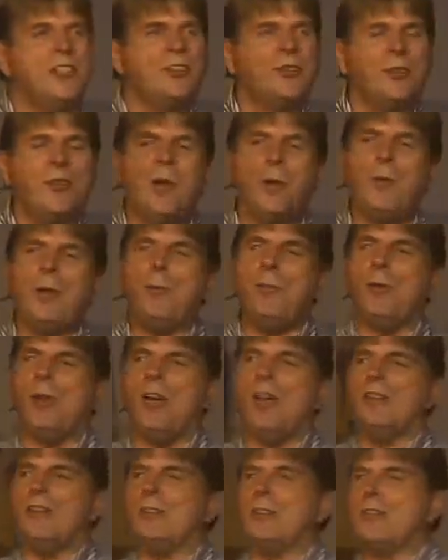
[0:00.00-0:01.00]
so that we will
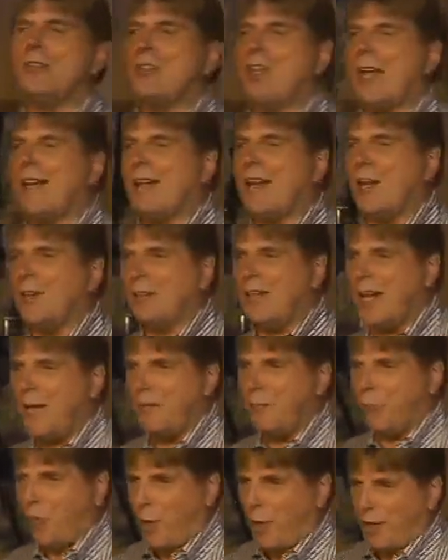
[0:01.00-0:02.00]
understand how
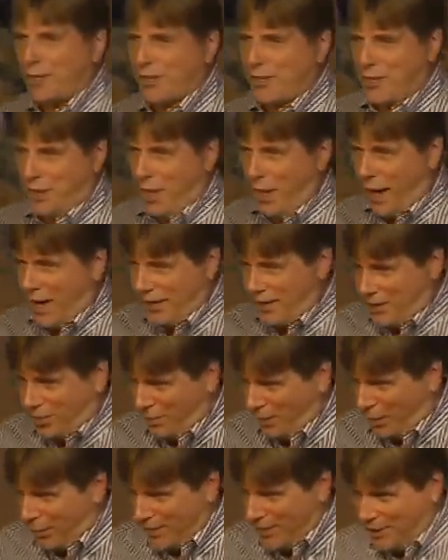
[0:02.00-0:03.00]
life works. You know how you
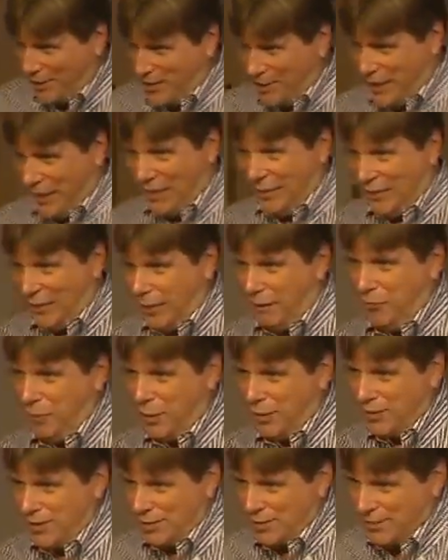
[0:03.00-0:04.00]
don't always understand how life
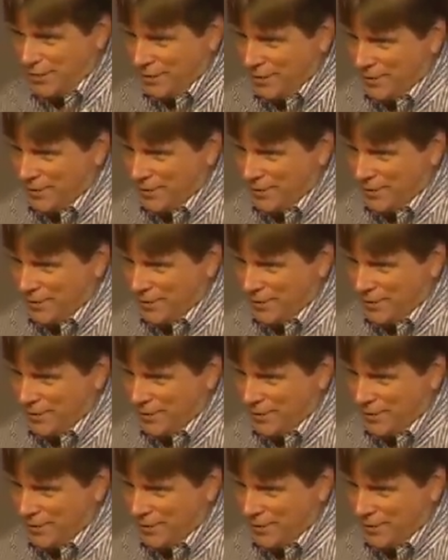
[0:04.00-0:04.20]
works?